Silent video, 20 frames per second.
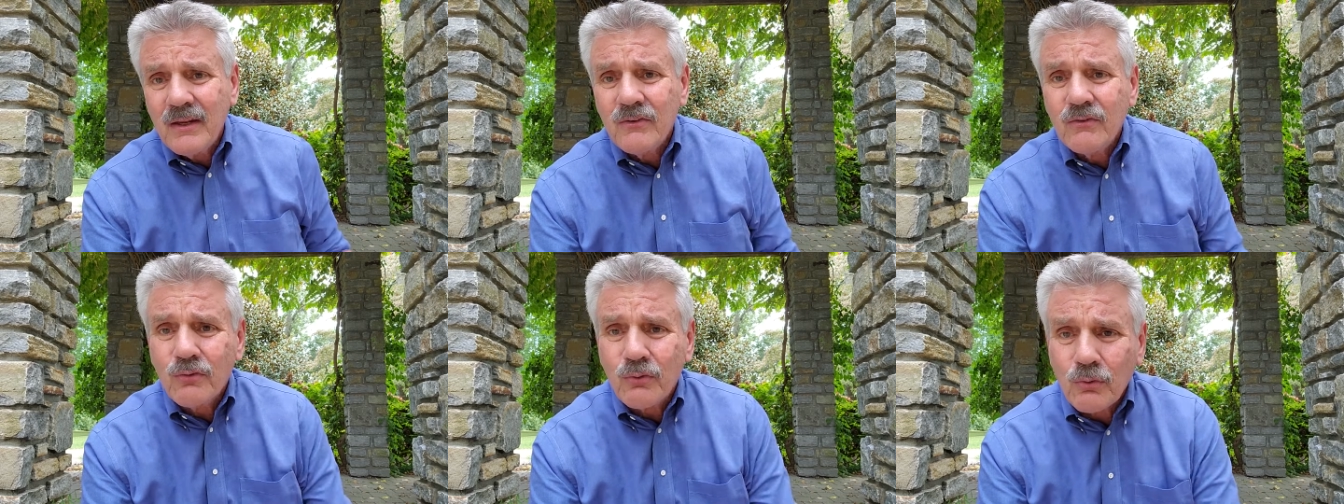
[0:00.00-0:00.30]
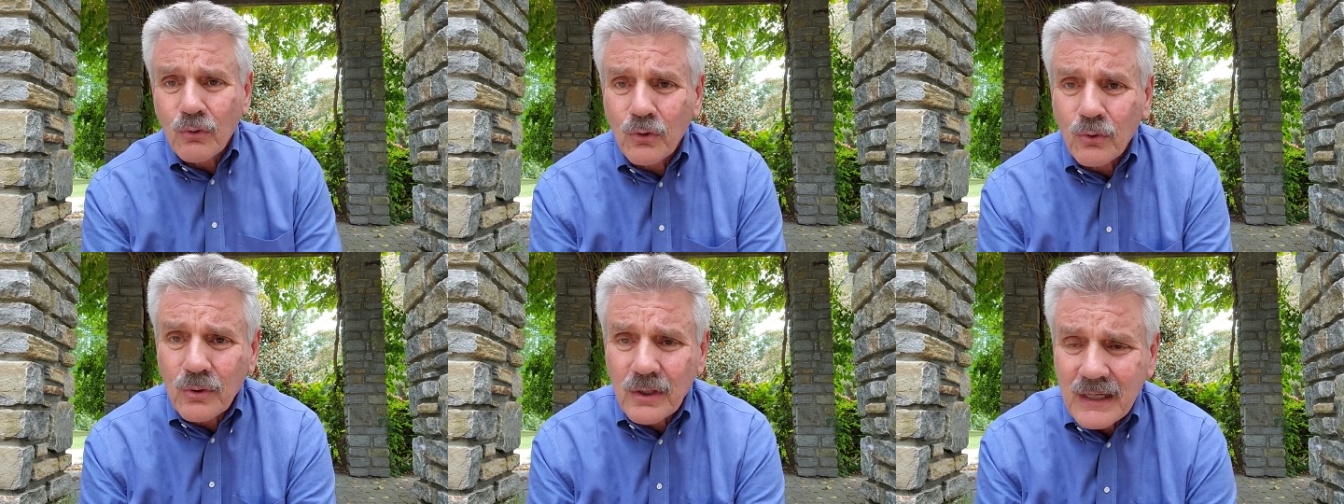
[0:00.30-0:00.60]

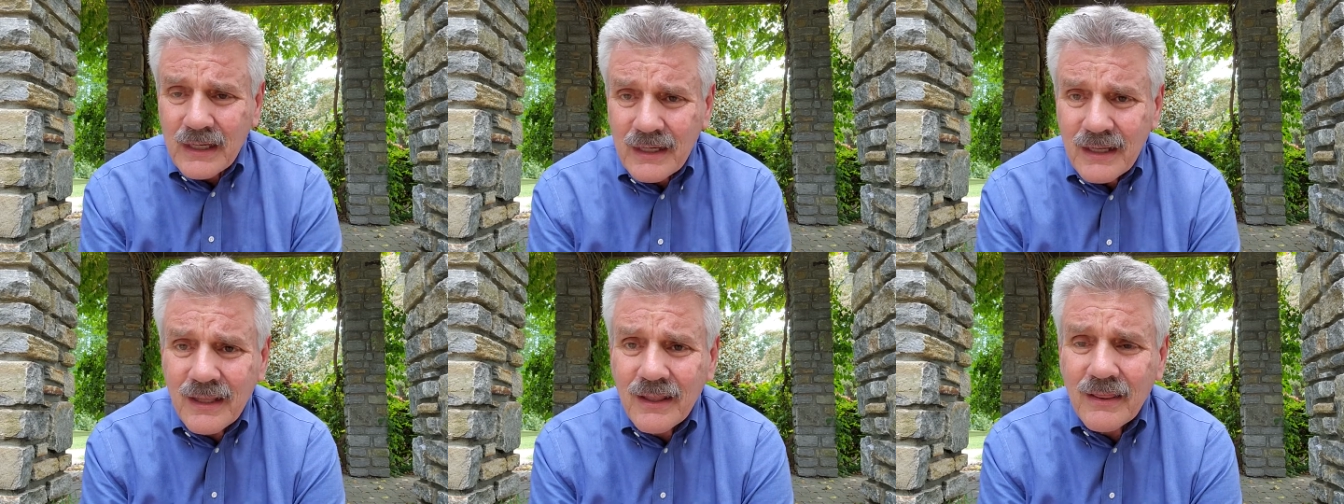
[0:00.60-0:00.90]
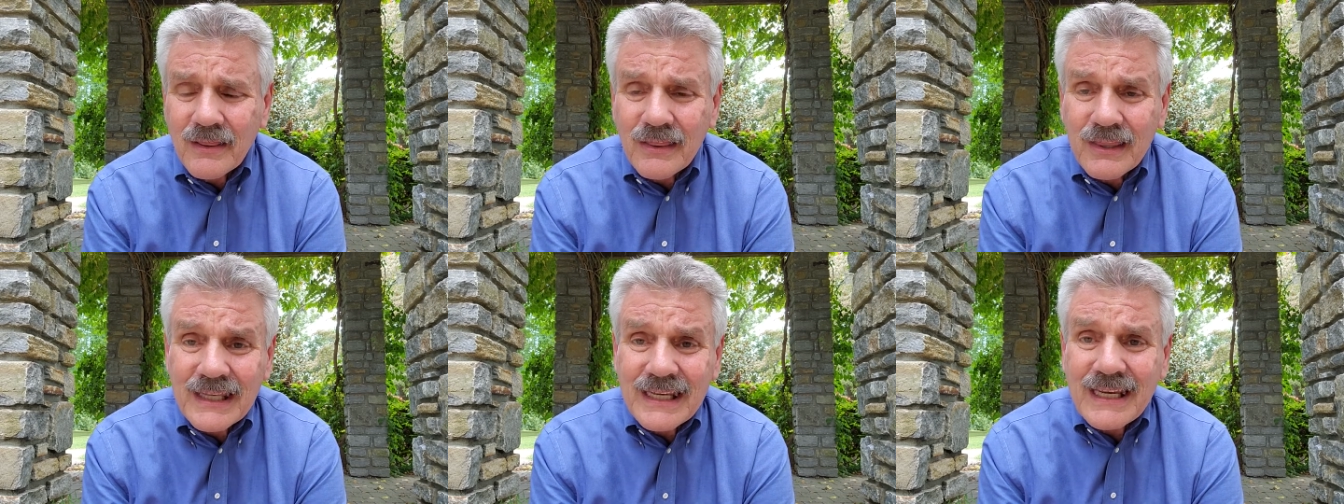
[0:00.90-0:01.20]
truly
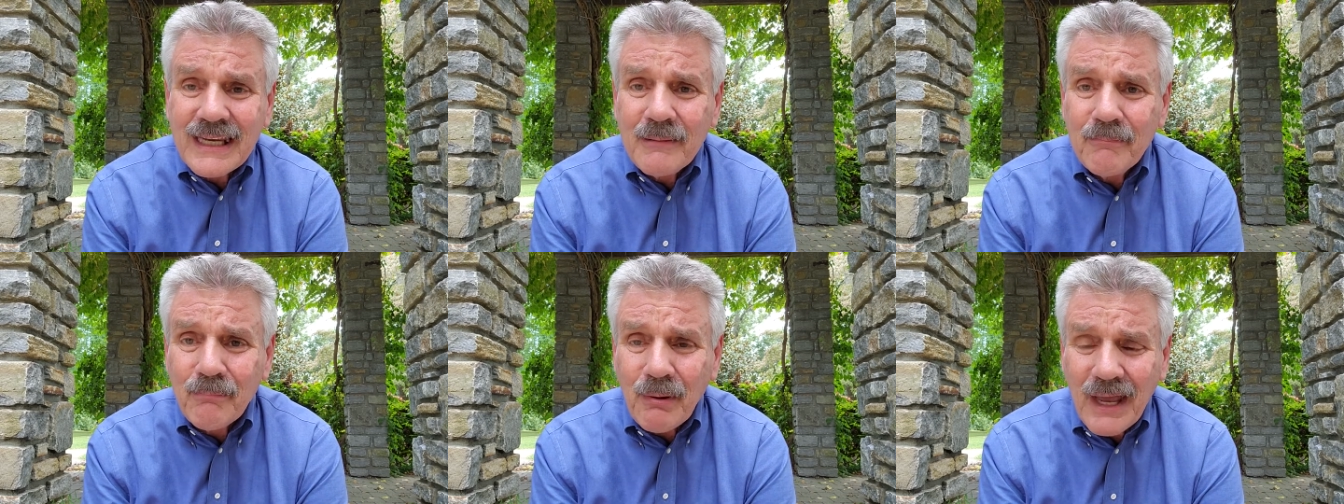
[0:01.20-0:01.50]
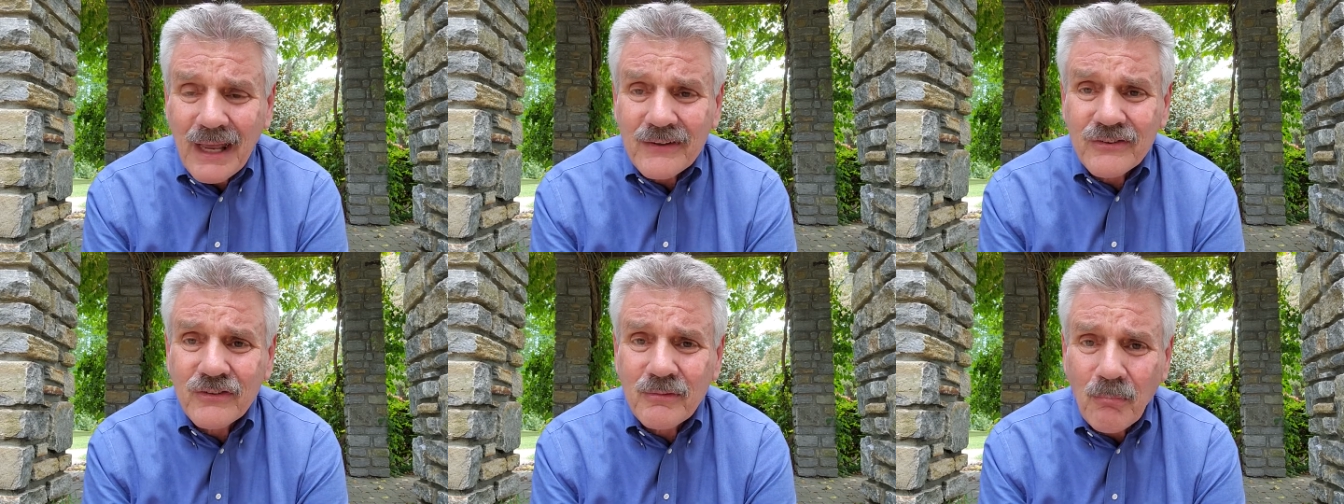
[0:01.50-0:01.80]
the
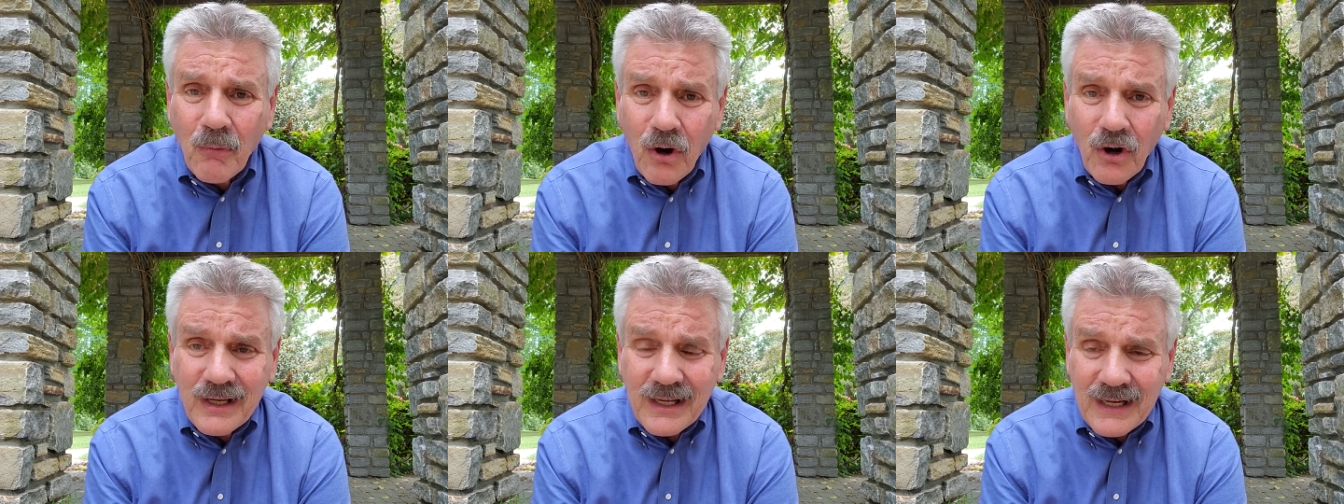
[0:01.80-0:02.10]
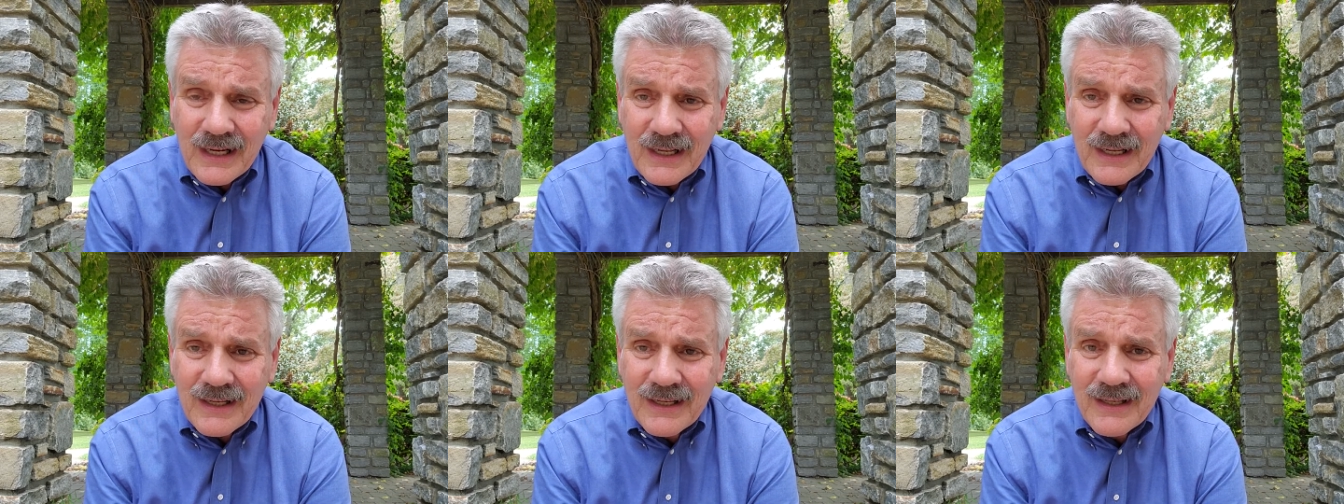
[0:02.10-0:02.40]
best
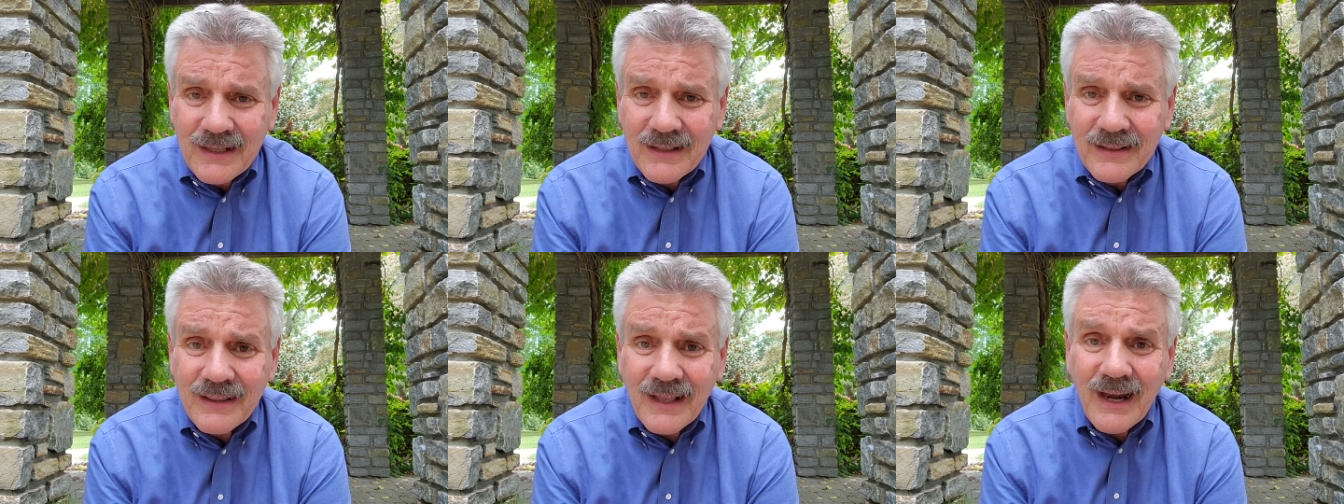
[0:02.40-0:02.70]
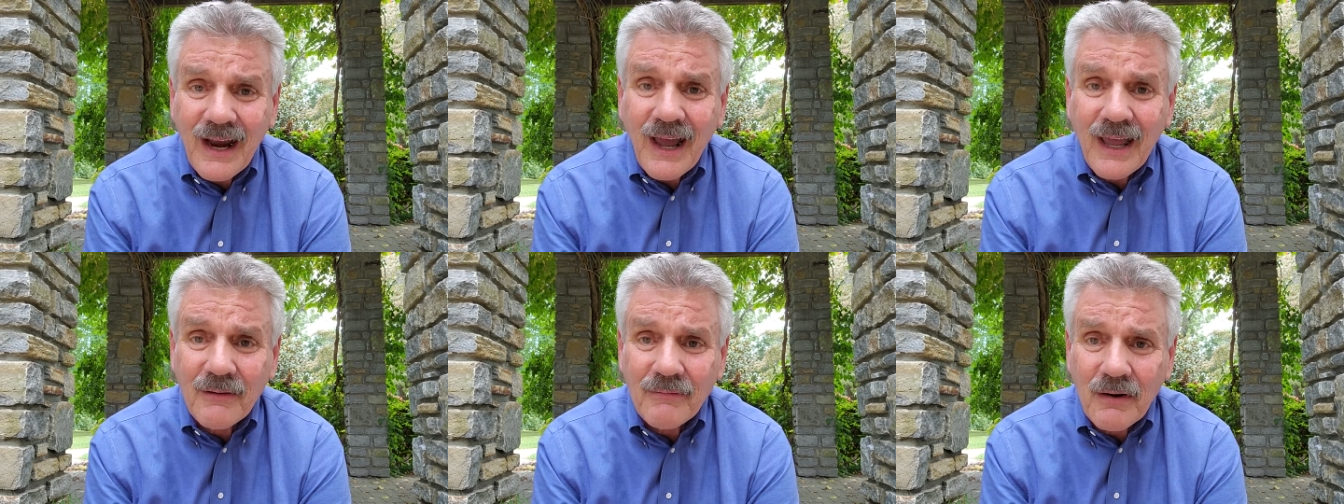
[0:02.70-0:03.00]
marketing
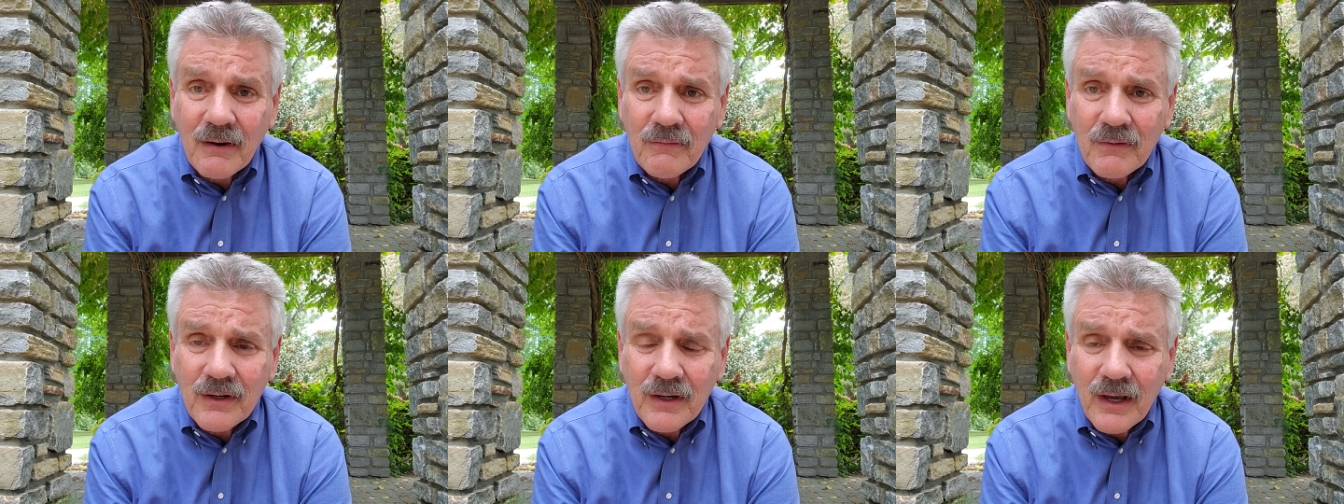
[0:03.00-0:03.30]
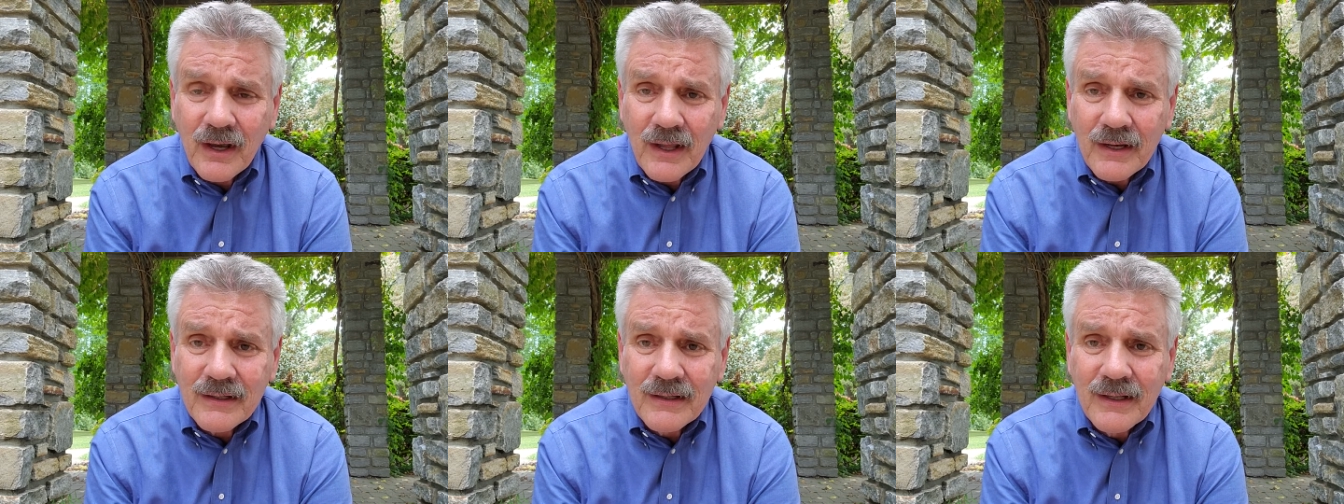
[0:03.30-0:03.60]
that I have ever
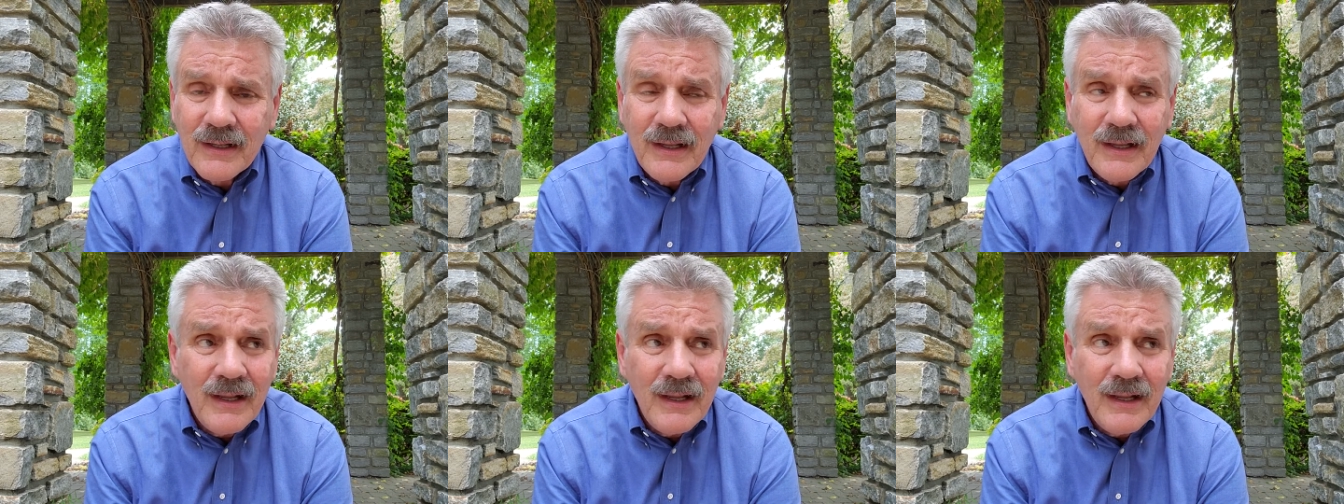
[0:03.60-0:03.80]
done.